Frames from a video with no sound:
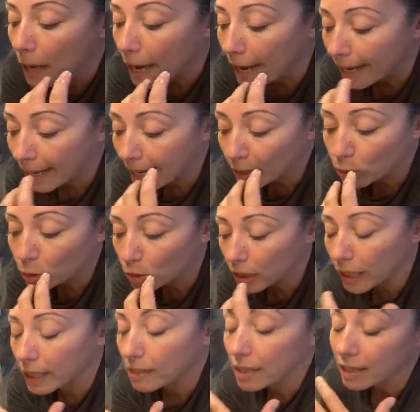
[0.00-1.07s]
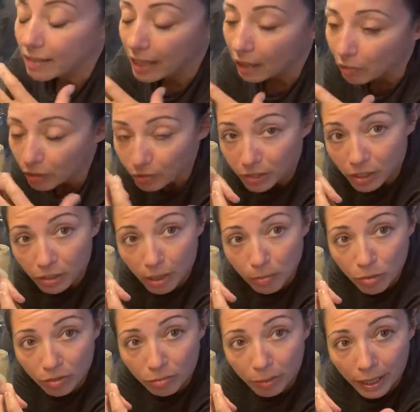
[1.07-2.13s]
again tonight. I'll take 50
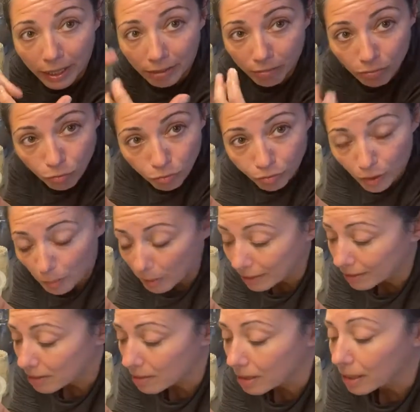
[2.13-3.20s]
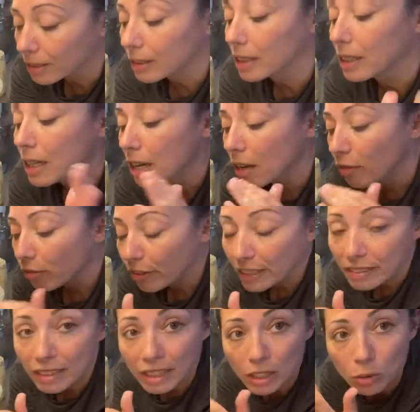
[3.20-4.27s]
grams of my fermented starter,
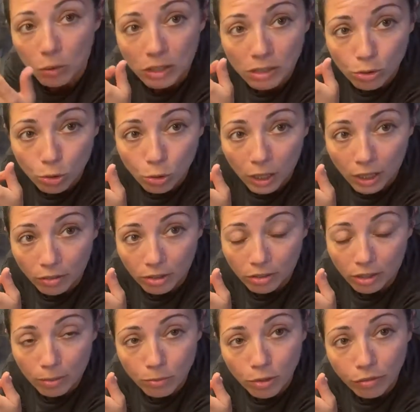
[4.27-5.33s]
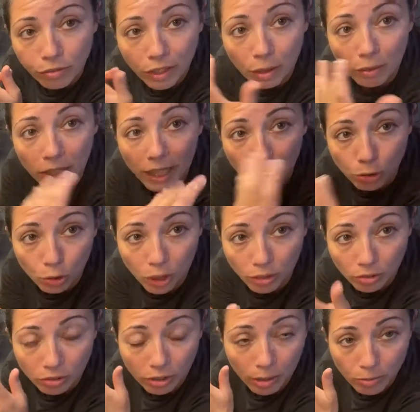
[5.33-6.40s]
feeding it with 200 grams of flour and
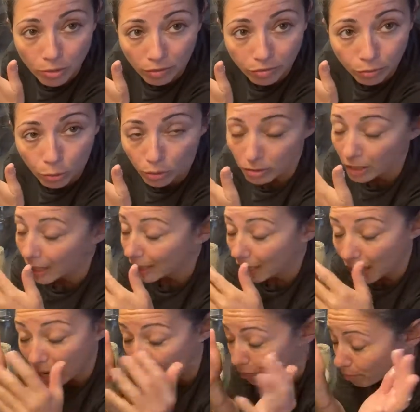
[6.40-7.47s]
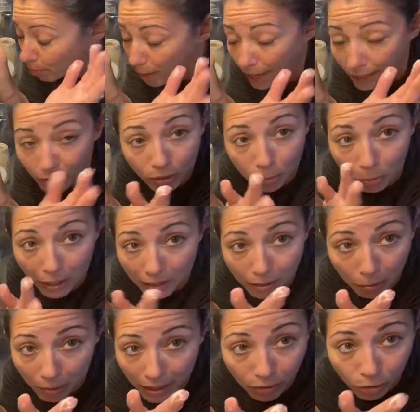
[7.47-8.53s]
200 grams of water. And I'll have
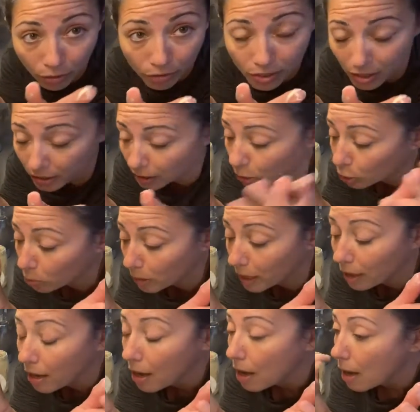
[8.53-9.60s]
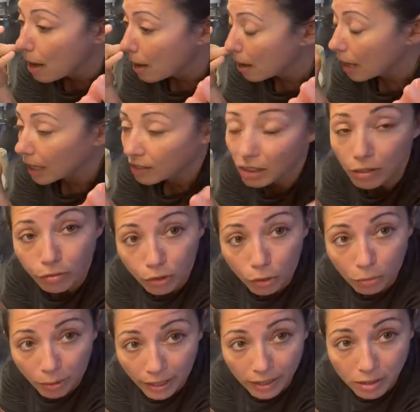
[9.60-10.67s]
plenty of starter to make, I think, 4
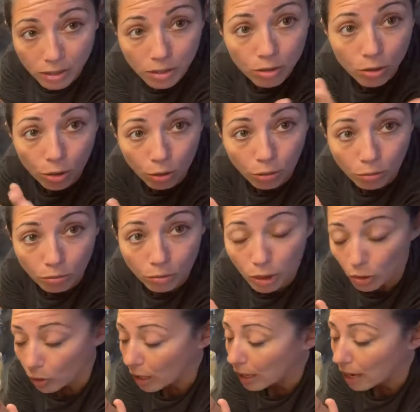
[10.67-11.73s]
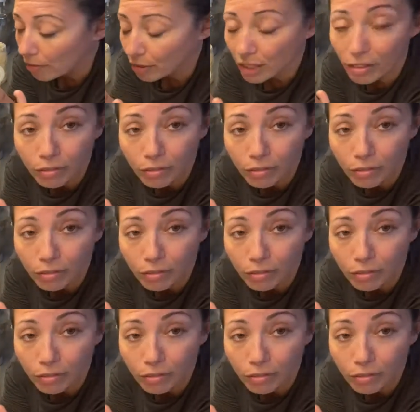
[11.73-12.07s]
breads. So, you know, I'll have